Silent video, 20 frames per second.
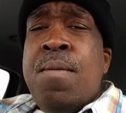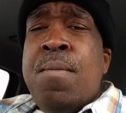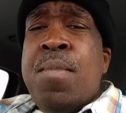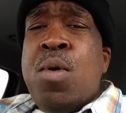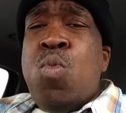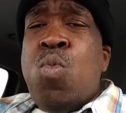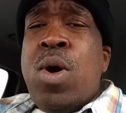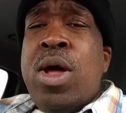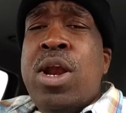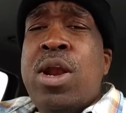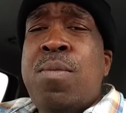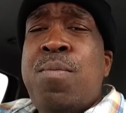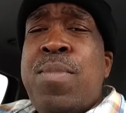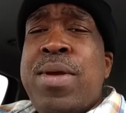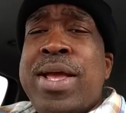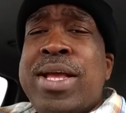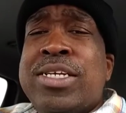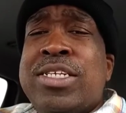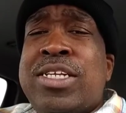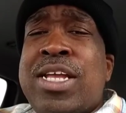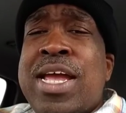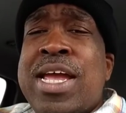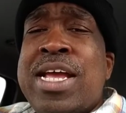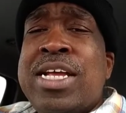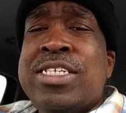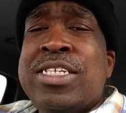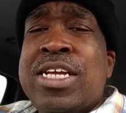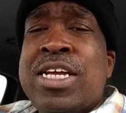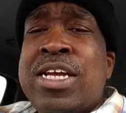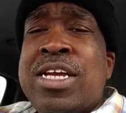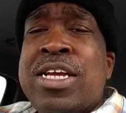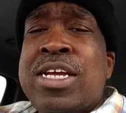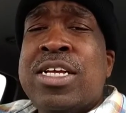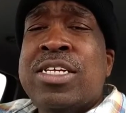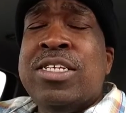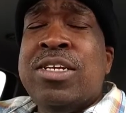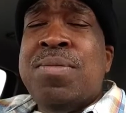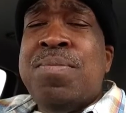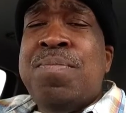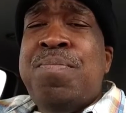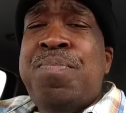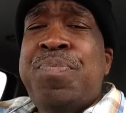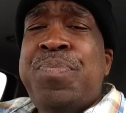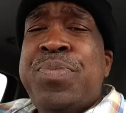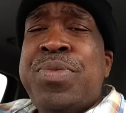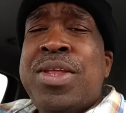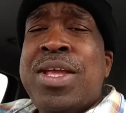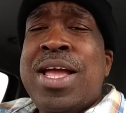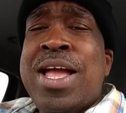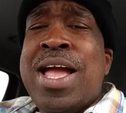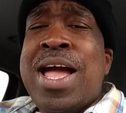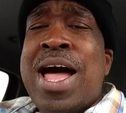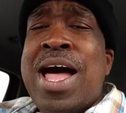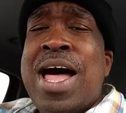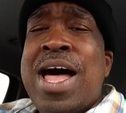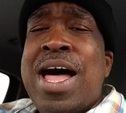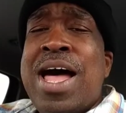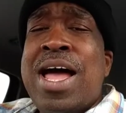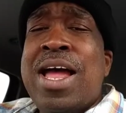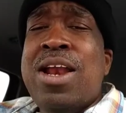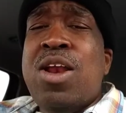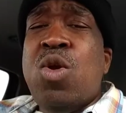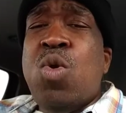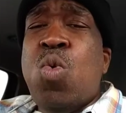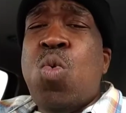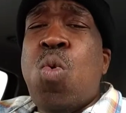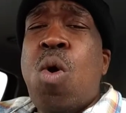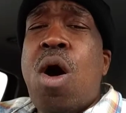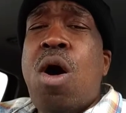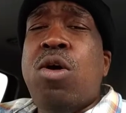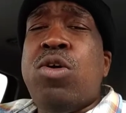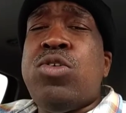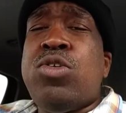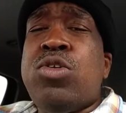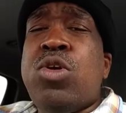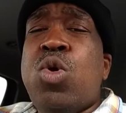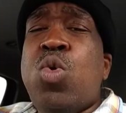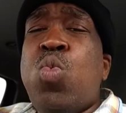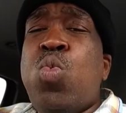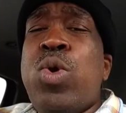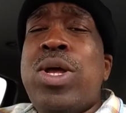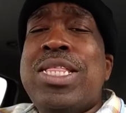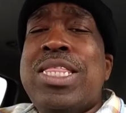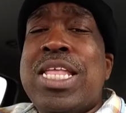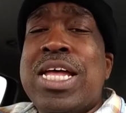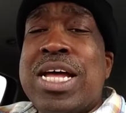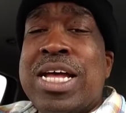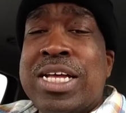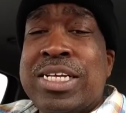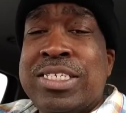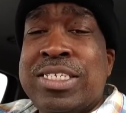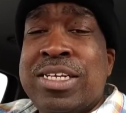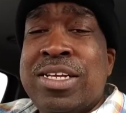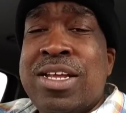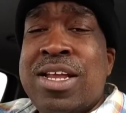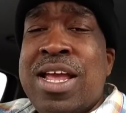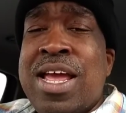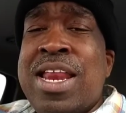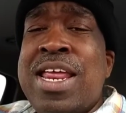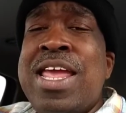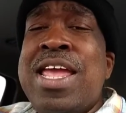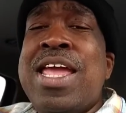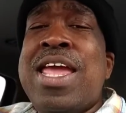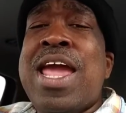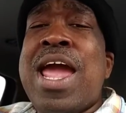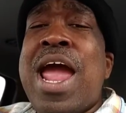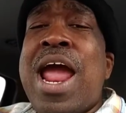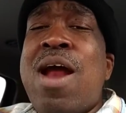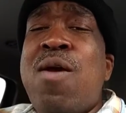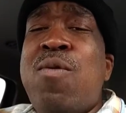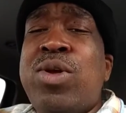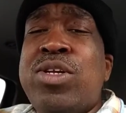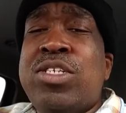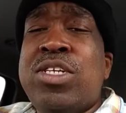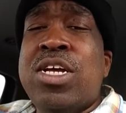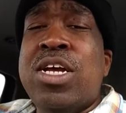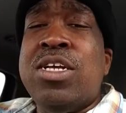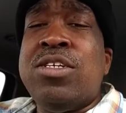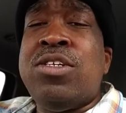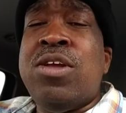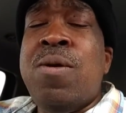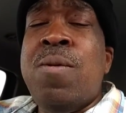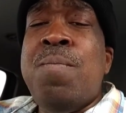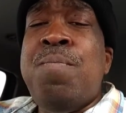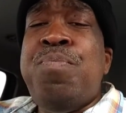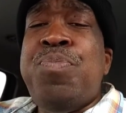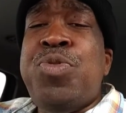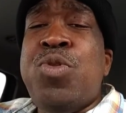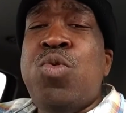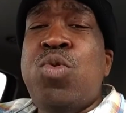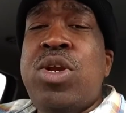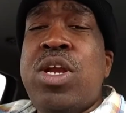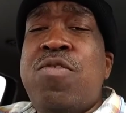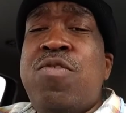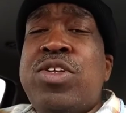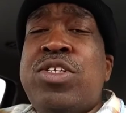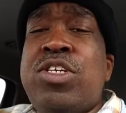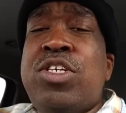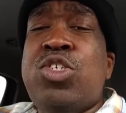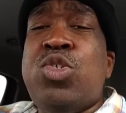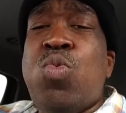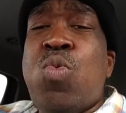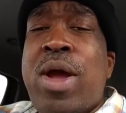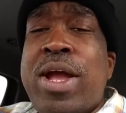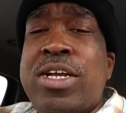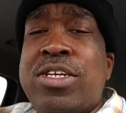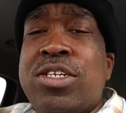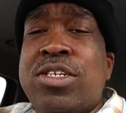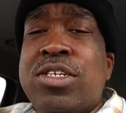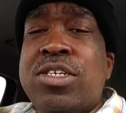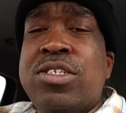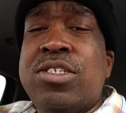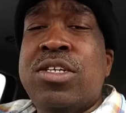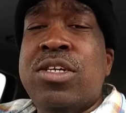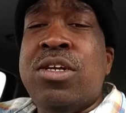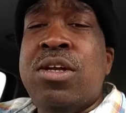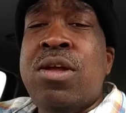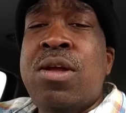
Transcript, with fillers: But one of the biggest things is God walks with us and He carries us through different situations.